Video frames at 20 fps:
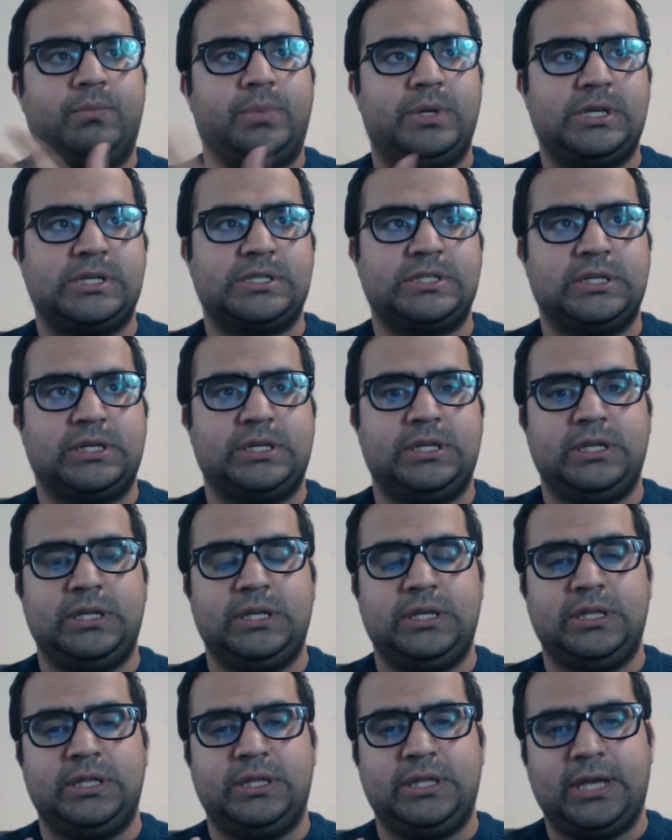
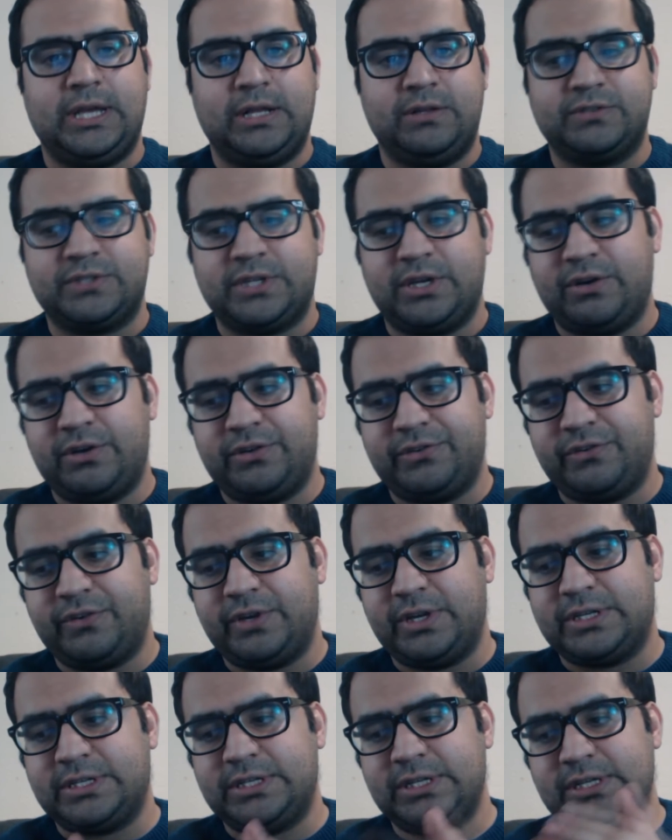Basically the elves get
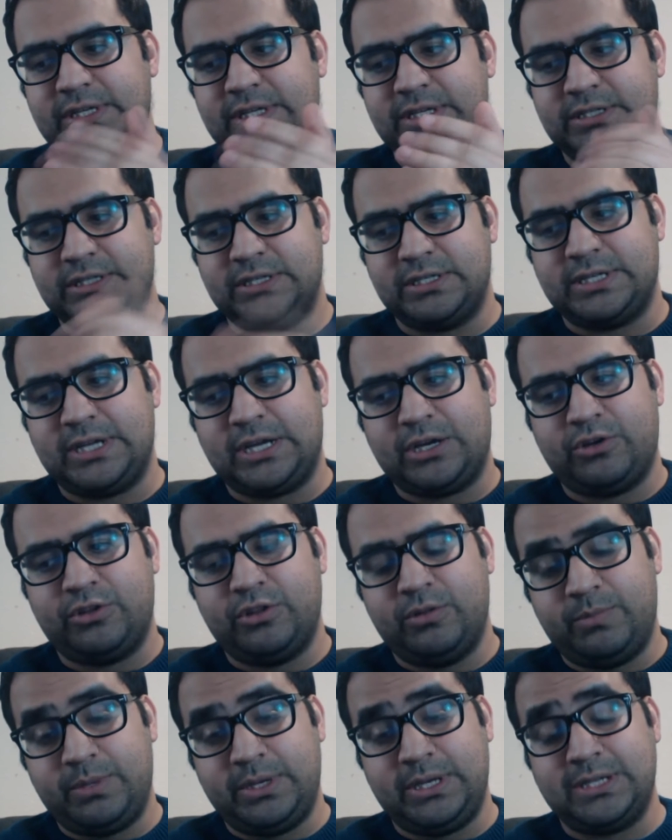resurrected. There's an attack
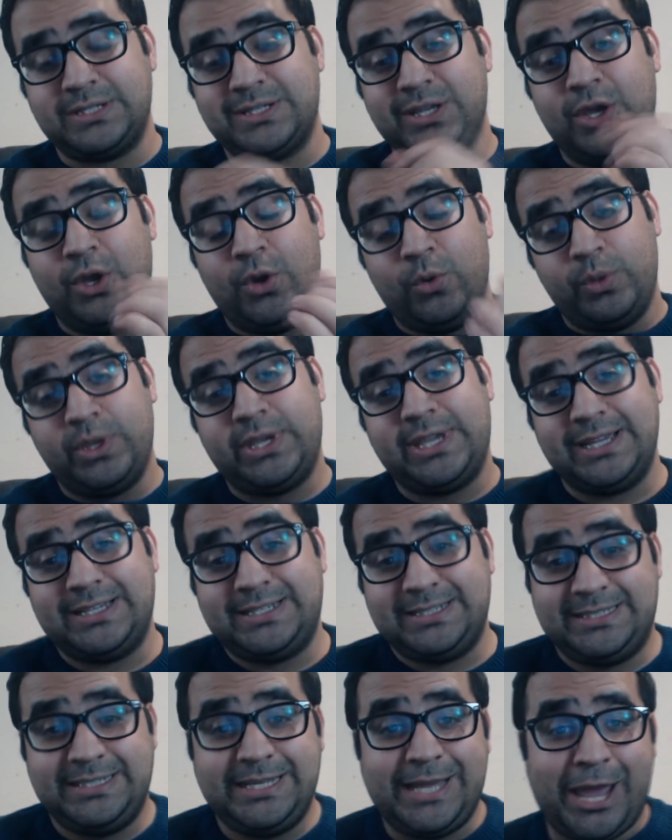on the base. We
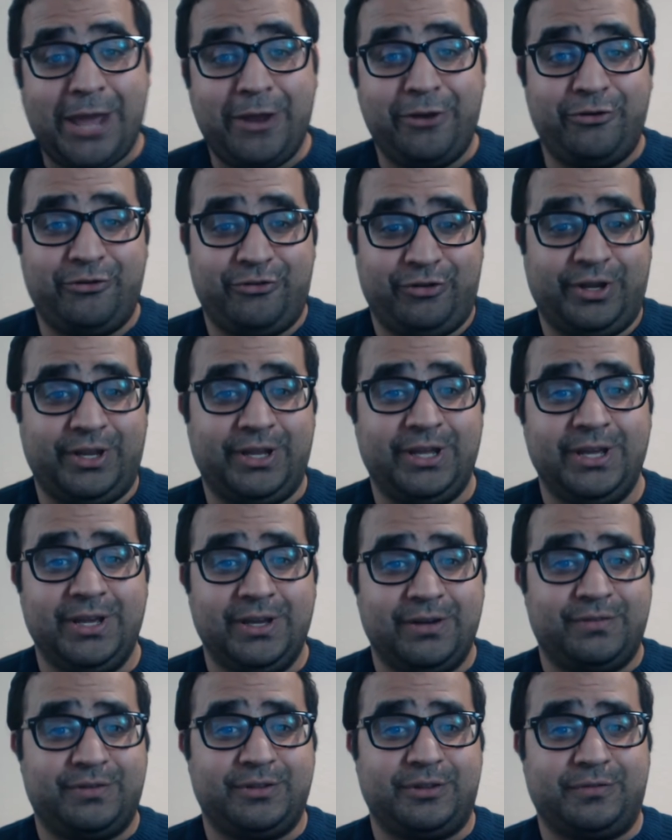get to see Henry
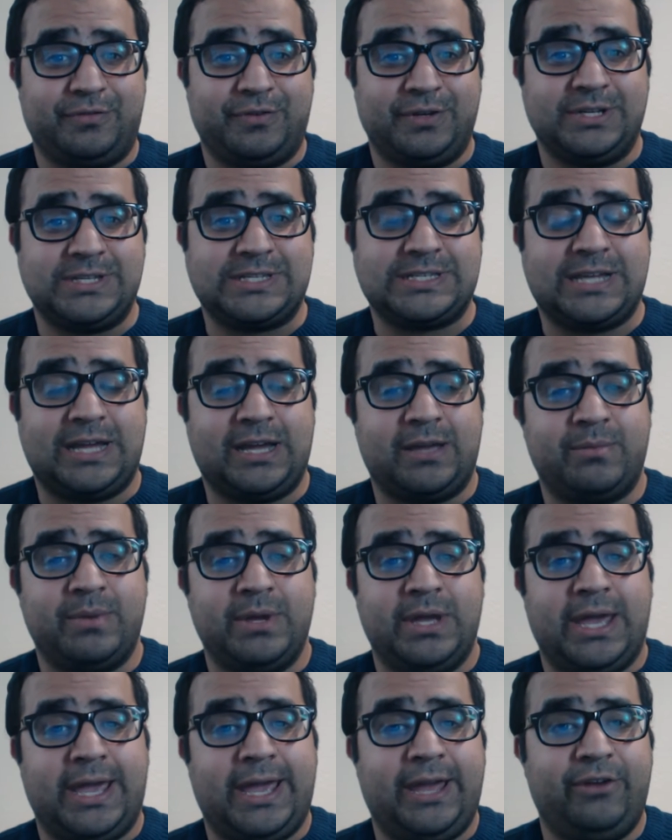for the first
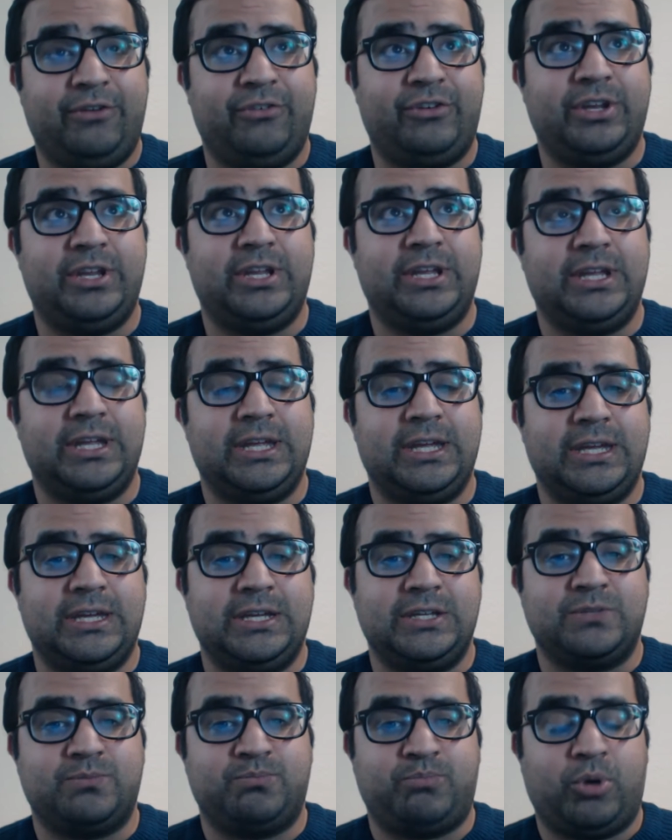time. Henry
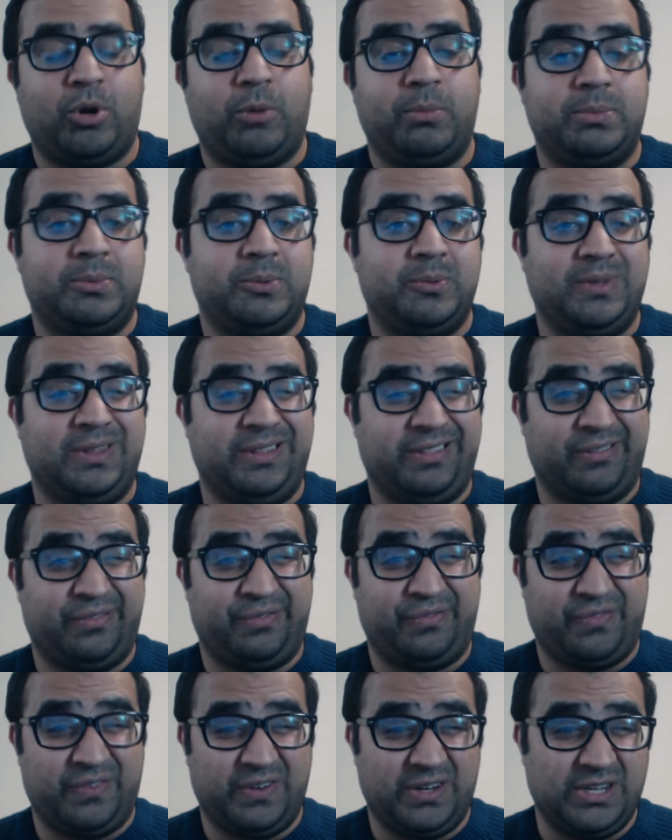is probably the
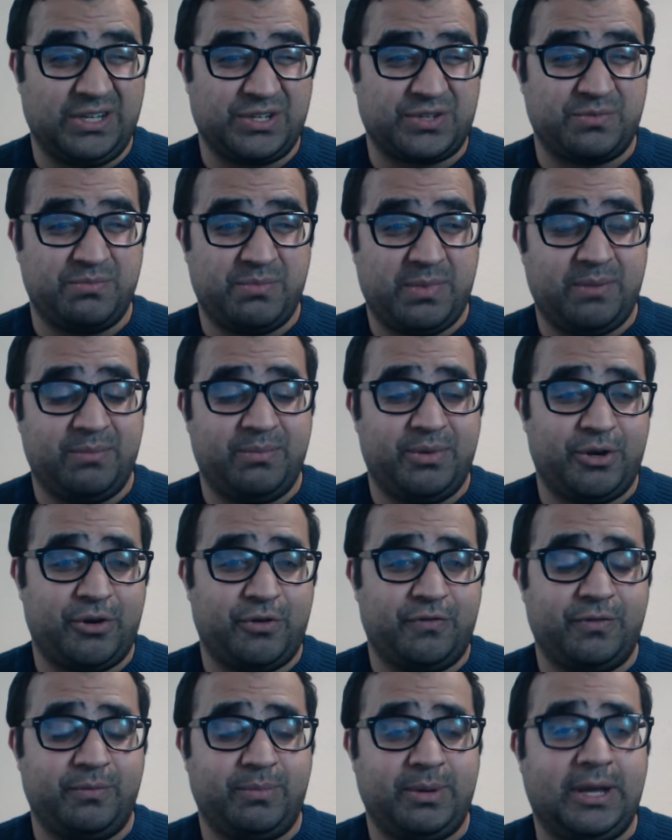first member
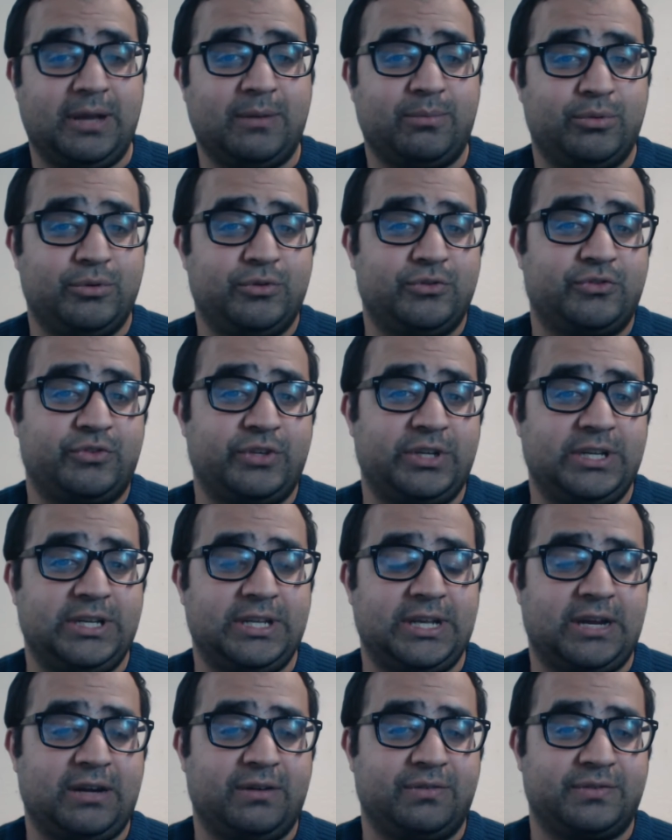of the Black Bulls,
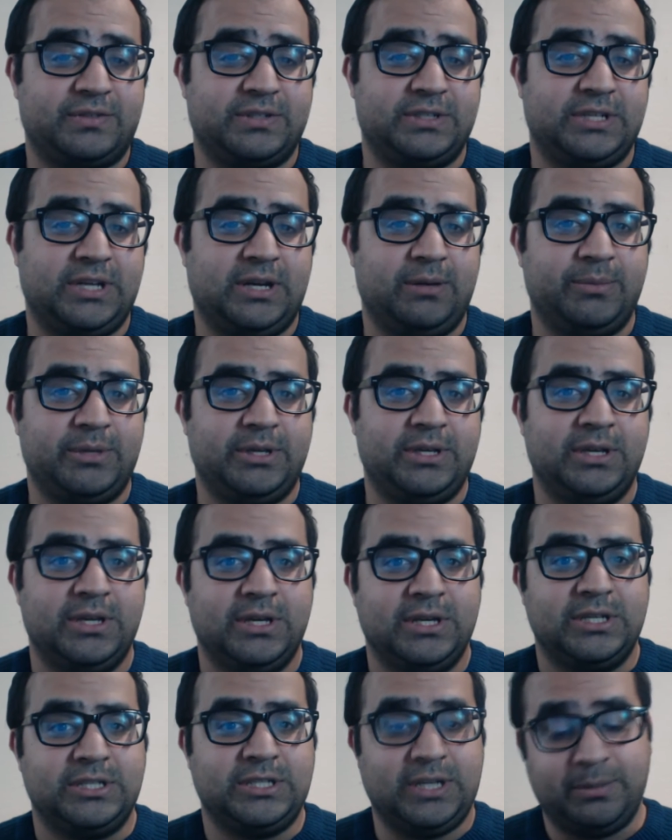really, after Yami.
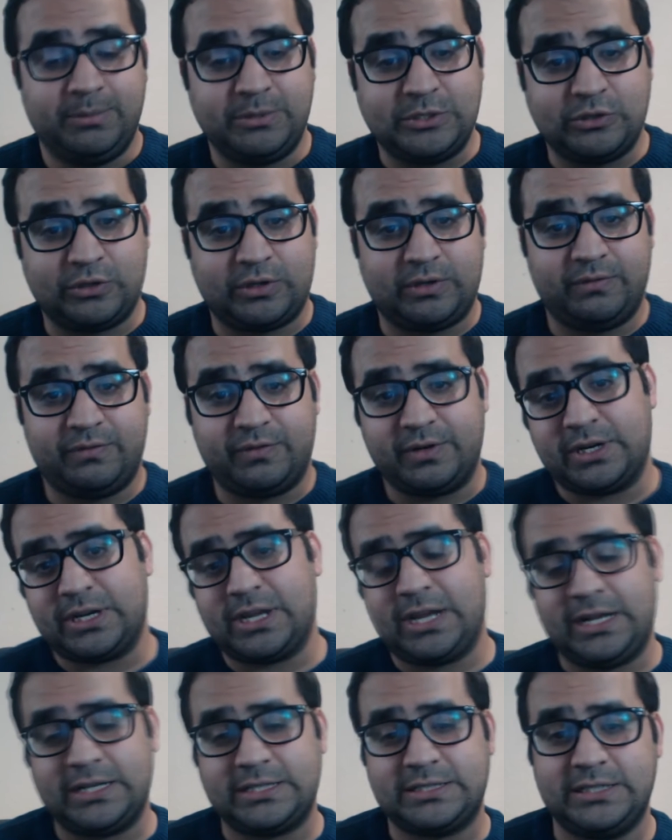Yami's looking for a
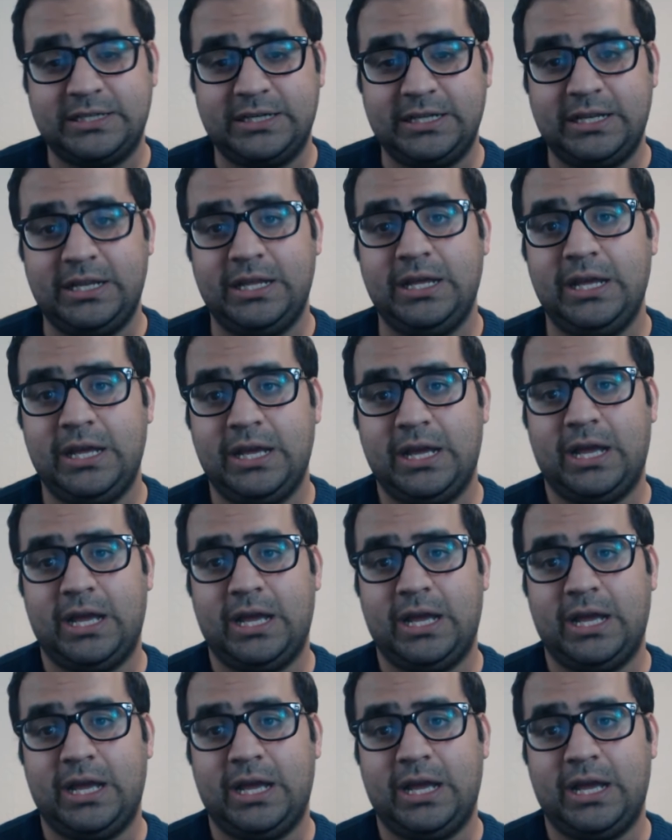castle.